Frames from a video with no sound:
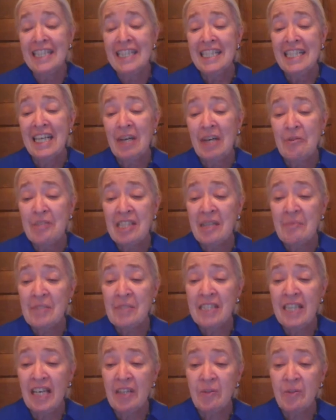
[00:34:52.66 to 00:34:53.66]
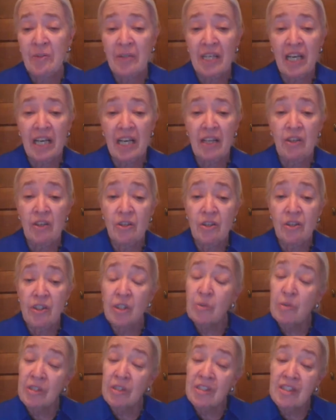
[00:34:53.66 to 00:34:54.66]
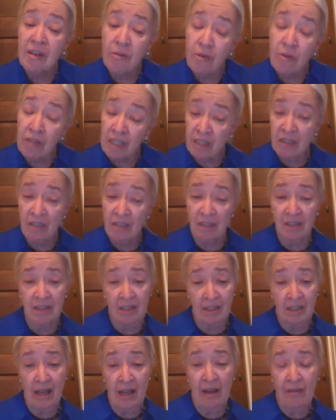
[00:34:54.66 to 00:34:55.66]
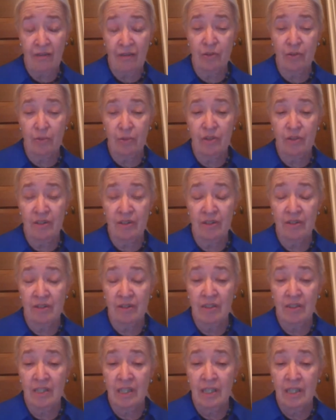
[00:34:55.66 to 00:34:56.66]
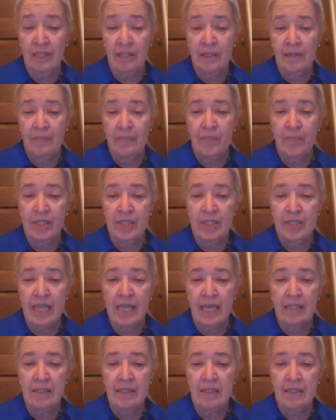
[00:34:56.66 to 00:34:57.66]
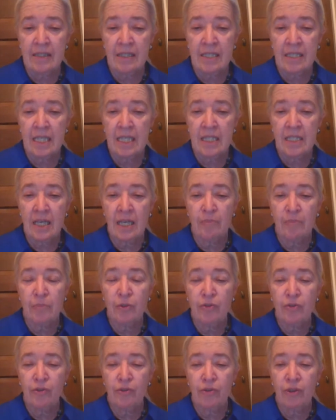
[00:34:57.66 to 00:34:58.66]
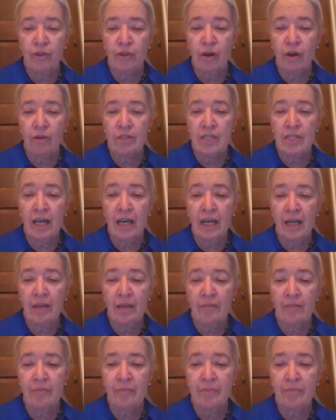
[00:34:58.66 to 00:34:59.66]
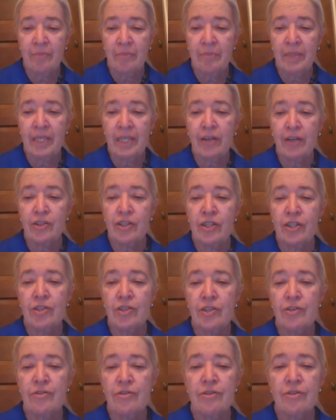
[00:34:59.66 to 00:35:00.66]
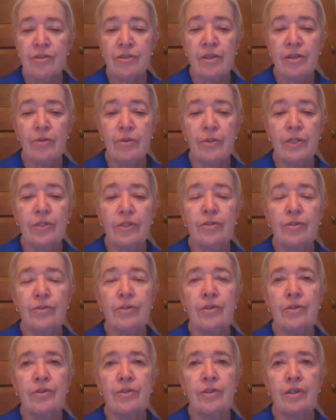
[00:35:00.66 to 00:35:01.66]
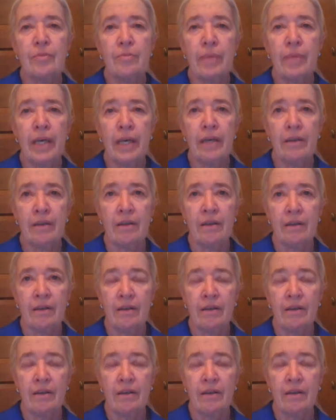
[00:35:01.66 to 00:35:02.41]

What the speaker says: I was upset when I heard you were so ill afterward. Mrs. Annesley had not moved for a long time, but now she turned slowly toward her companion.